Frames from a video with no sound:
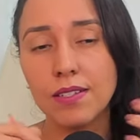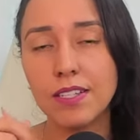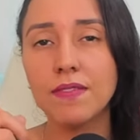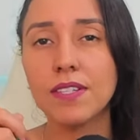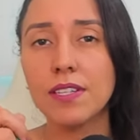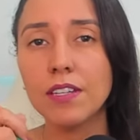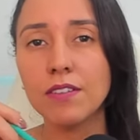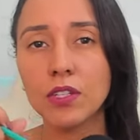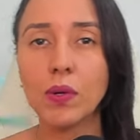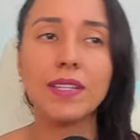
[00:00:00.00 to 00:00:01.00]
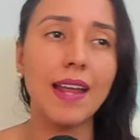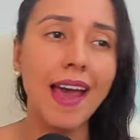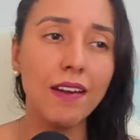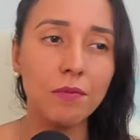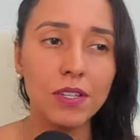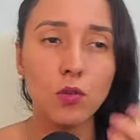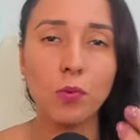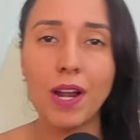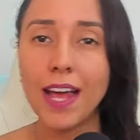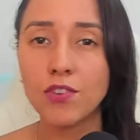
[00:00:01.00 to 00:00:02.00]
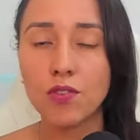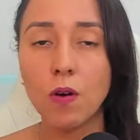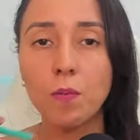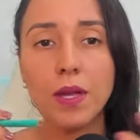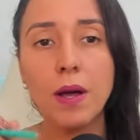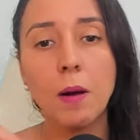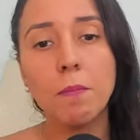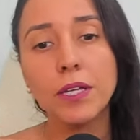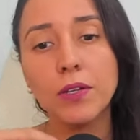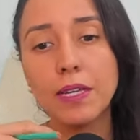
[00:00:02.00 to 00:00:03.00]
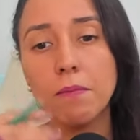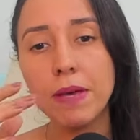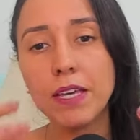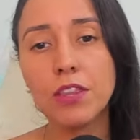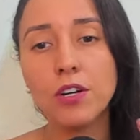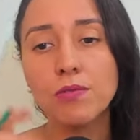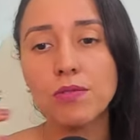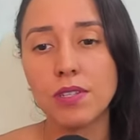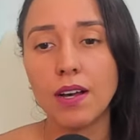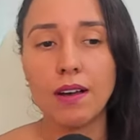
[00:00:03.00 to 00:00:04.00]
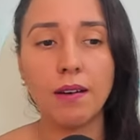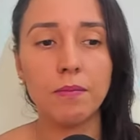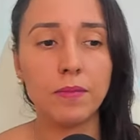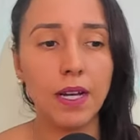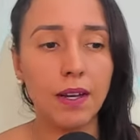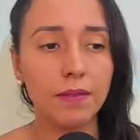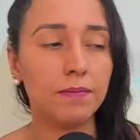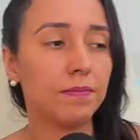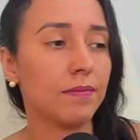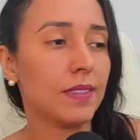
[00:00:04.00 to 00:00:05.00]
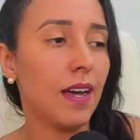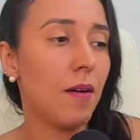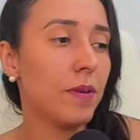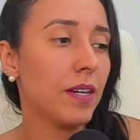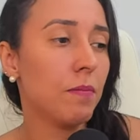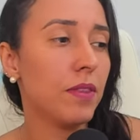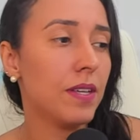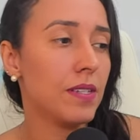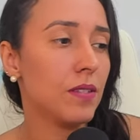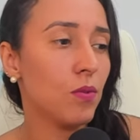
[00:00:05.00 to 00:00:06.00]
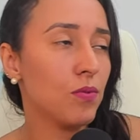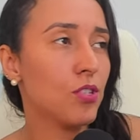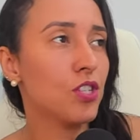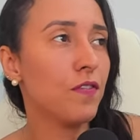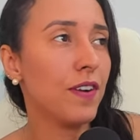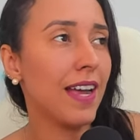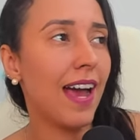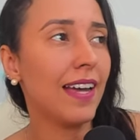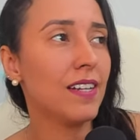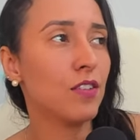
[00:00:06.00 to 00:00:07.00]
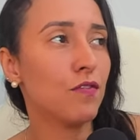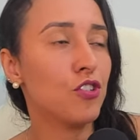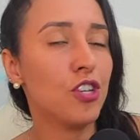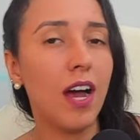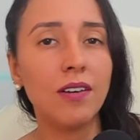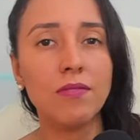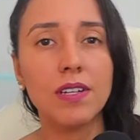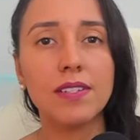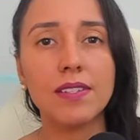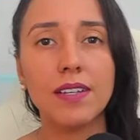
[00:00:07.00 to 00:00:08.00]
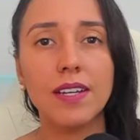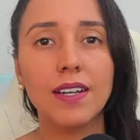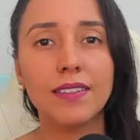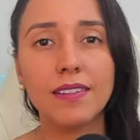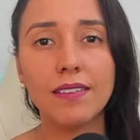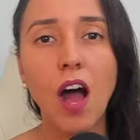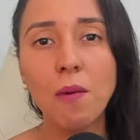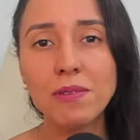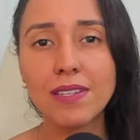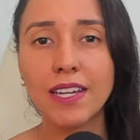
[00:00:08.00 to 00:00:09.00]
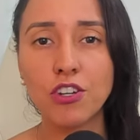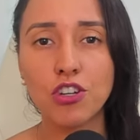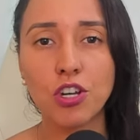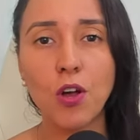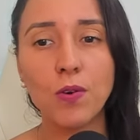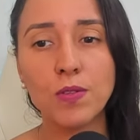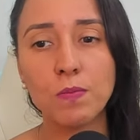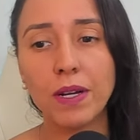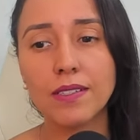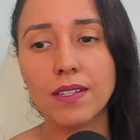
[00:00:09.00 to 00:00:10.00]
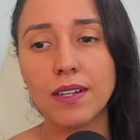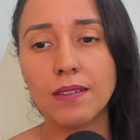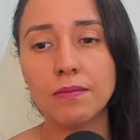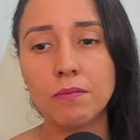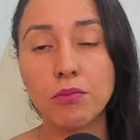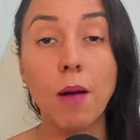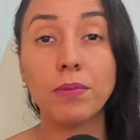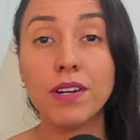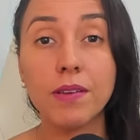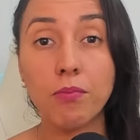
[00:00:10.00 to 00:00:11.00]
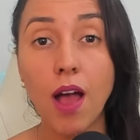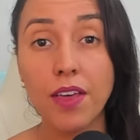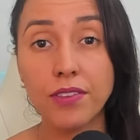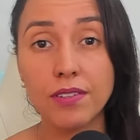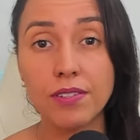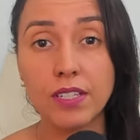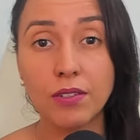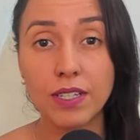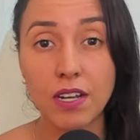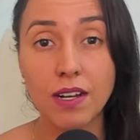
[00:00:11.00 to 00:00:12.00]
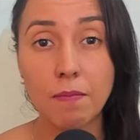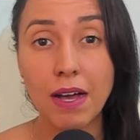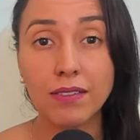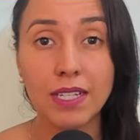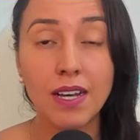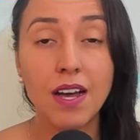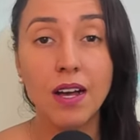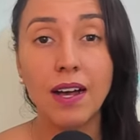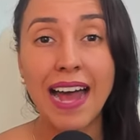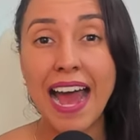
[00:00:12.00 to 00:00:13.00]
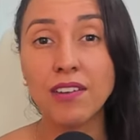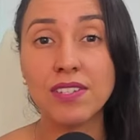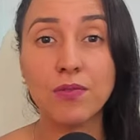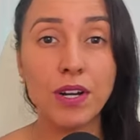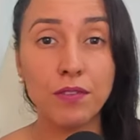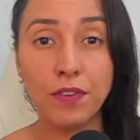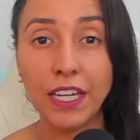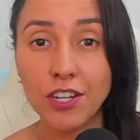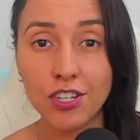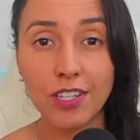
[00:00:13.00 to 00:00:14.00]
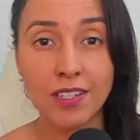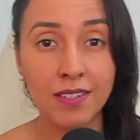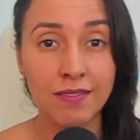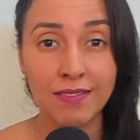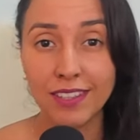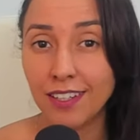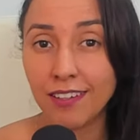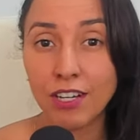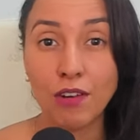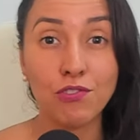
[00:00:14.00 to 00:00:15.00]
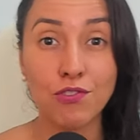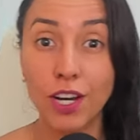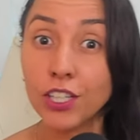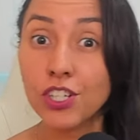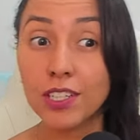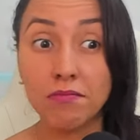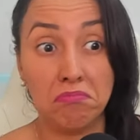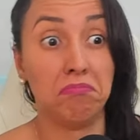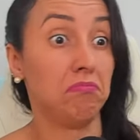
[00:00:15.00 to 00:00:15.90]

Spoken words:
TV series, Grey's Anatomy, Supernatural. But you can pick those, how am I going to put this, those different kinds of genres. They're almost like shows, but property brothers, you know, they talk about a house renovation, you know, construction.